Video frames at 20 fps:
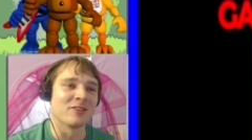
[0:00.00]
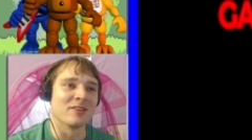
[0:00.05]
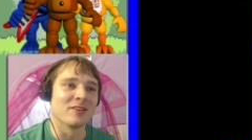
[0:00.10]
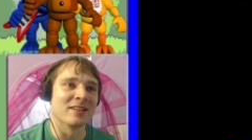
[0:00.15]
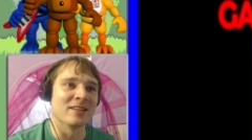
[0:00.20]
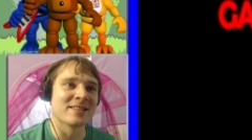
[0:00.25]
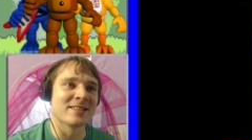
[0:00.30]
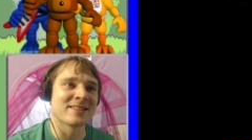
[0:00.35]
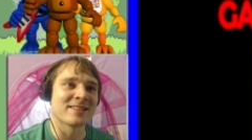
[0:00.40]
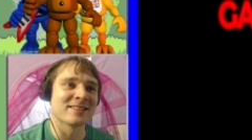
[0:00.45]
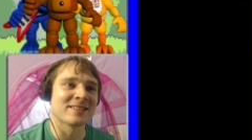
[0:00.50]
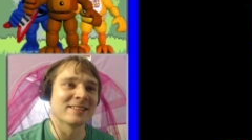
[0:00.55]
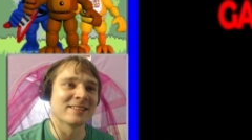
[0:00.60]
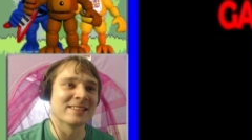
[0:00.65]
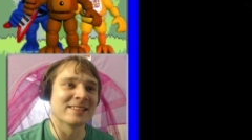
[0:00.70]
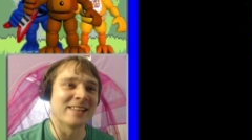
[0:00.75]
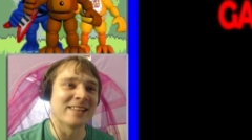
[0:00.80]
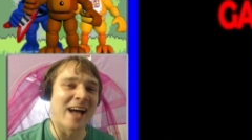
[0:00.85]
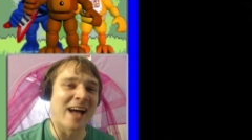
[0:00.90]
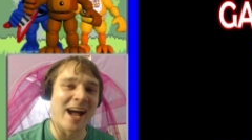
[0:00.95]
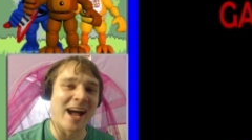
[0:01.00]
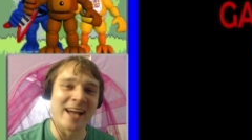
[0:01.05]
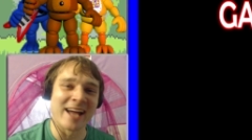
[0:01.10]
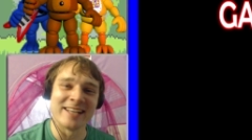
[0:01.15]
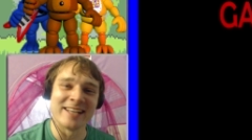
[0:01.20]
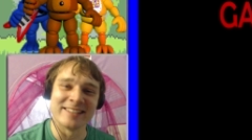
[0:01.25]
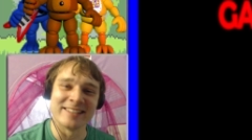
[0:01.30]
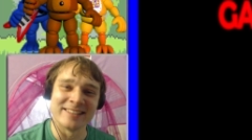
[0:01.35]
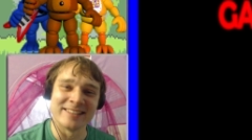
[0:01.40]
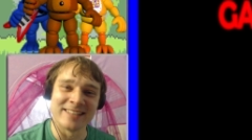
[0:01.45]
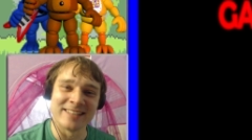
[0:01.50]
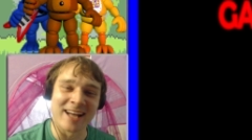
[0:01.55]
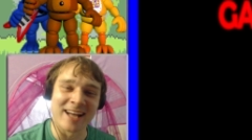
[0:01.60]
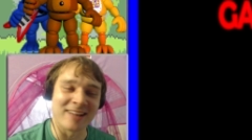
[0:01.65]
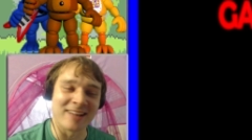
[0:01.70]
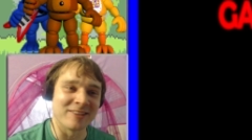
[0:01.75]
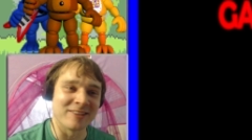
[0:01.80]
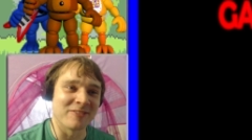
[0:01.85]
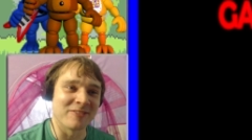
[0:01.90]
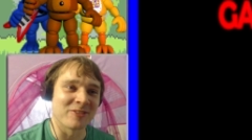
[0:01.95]
through this. I did
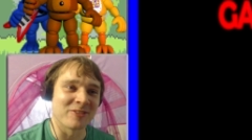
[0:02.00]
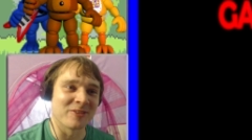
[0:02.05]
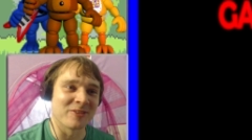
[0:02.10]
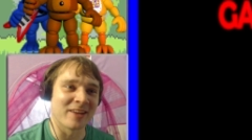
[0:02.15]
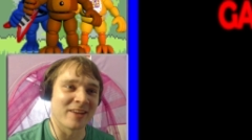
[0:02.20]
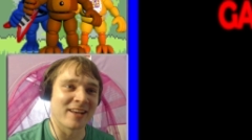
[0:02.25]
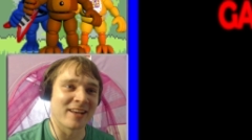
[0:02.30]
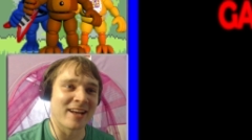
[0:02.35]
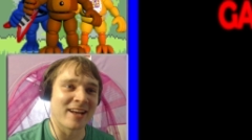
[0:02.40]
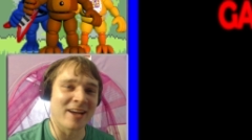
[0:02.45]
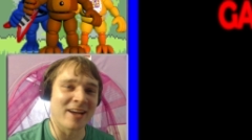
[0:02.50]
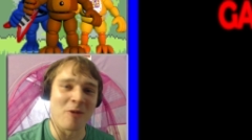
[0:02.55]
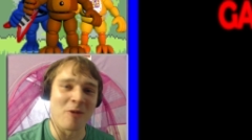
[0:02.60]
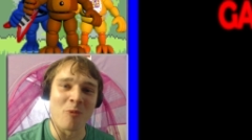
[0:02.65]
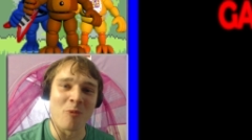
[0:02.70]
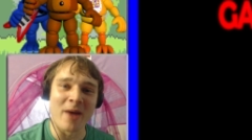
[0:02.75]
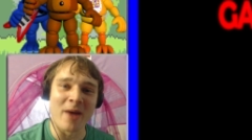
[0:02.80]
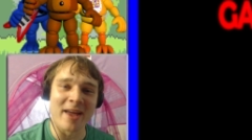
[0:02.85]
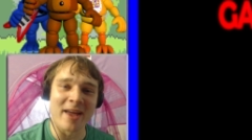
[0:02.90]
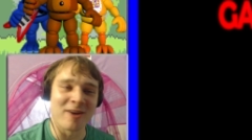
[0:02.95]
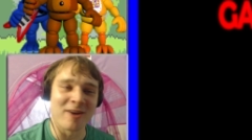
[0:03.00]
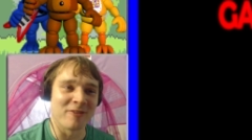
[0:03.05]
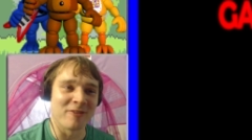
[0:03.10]
not live through that. I got way